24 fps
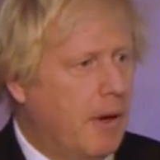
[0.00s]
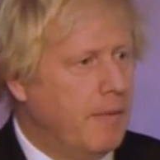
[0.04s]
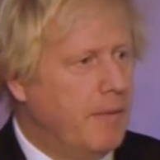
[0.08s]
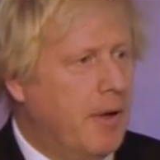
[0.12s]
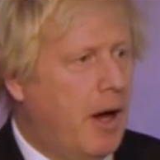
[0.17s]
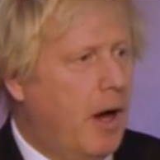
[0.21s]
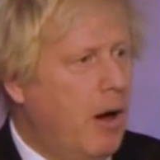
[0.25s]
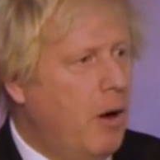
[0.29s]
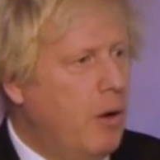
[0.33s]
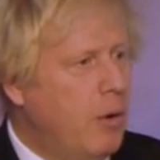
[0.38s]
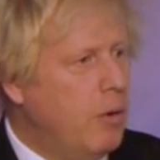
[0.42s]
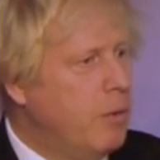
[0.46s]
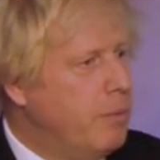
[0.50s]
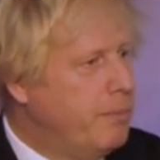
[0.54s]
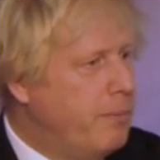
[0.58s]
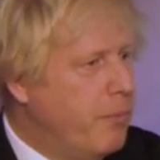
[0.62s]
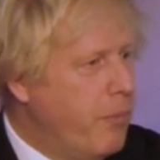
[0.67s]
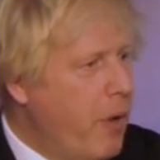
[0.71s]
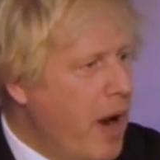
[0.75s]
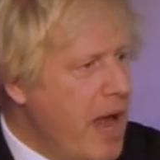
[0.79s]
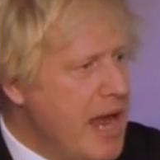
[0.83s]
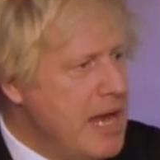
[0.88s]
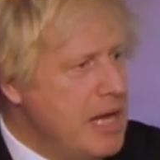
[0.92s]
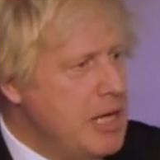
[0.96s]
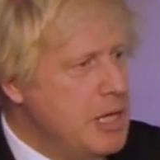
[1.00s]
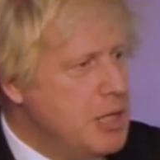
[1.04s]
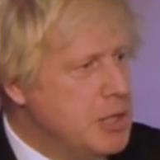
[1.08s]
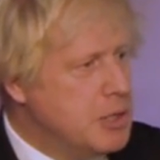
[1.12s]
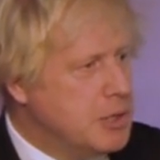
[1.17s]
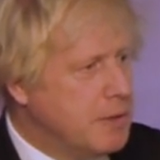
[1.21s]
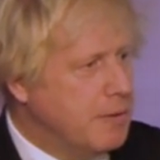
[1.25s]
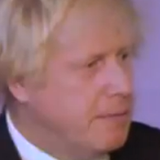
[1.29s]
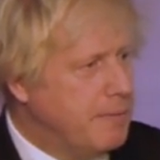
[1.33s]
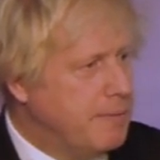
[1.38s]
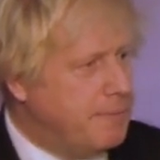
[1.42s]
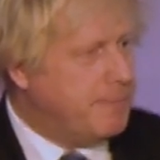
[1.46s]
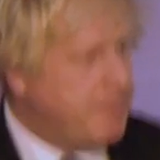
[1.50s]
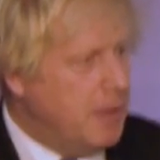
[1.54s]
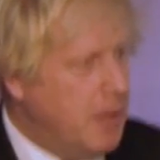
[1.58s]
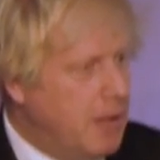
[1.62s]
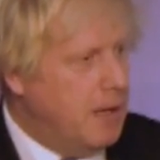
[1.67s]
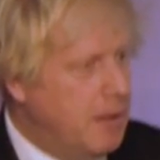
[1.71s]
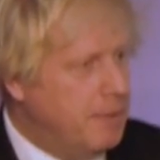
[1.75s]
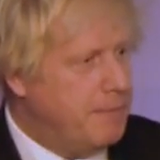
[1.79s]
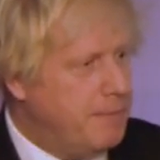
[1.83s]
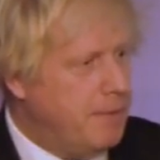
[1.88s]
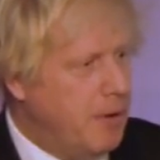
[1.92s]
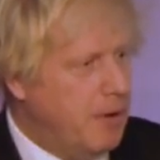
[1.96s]
On the whole range of,
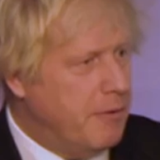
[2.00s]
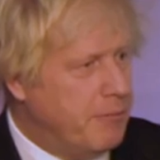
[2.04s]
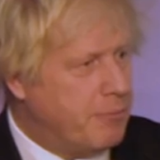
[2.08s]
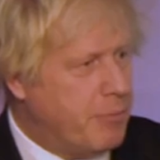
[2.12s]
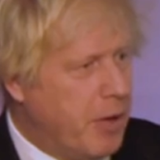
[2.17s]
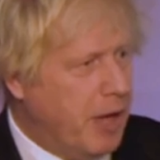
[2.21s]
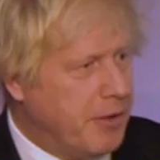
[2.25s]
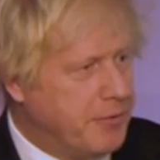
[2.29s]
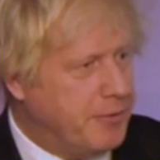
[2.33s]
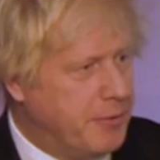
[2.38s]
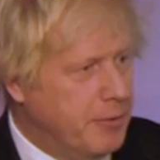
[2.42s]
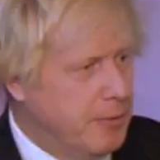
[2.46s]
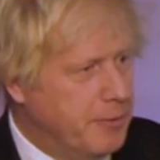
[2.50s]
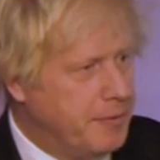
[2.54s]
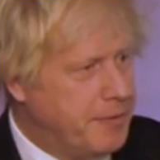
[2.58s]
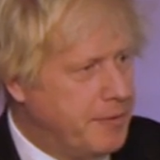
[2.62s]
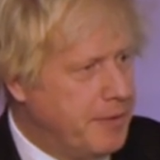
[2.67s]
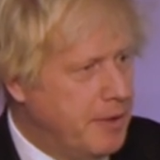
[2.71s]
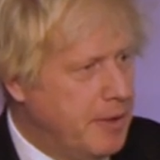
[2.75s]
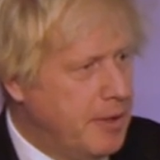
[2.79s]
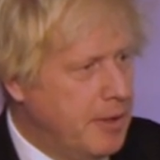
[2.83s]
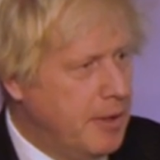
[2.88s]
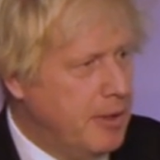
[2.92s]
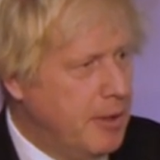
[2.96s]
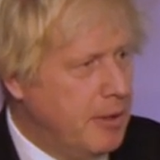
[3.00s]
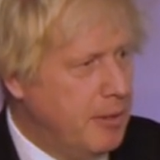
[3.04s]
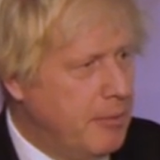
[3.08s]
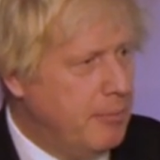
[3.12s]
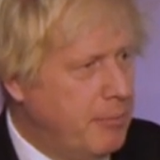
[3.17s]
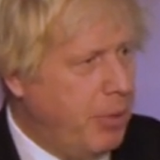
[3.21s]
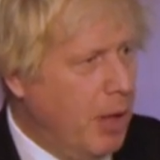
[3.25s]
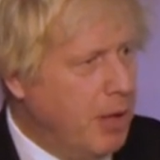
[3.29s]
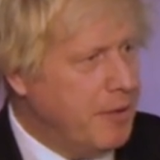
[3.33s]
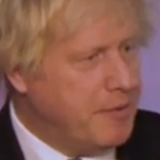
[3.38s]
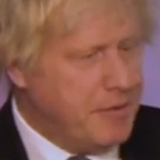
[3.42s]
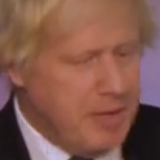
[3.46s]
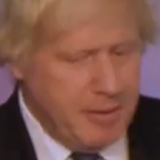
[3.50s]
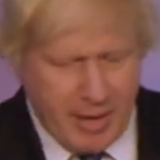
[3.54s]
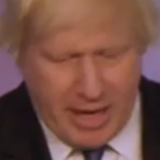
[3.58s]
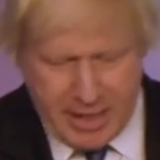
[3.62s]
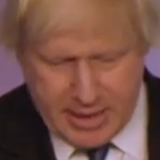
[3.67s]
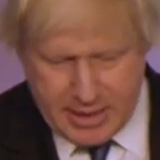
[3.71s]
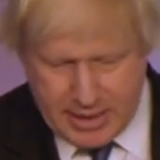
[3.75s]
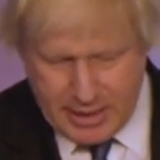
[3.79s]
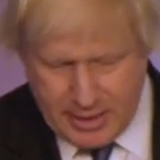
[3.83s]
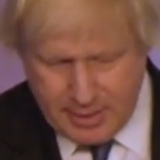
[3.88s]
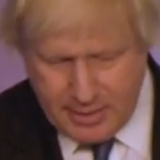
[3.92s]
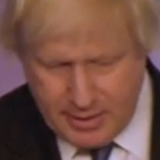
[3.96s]
of, of Brussels policy
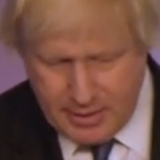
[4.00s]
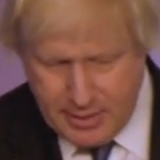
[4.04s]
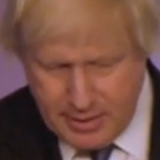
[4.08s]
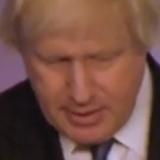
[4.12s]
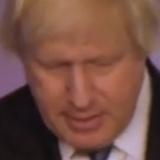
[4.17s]
making,